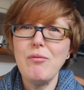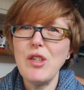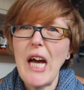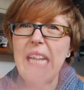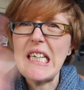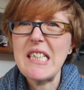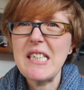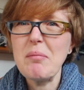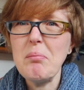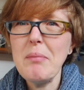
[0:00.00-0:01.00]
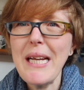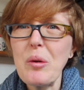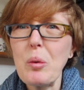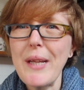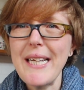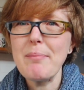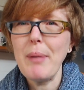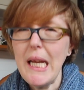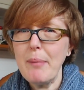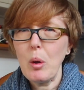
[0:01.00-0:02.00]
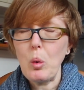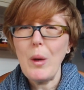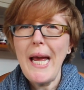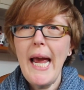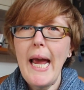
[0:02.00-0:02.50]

dates, meet all these people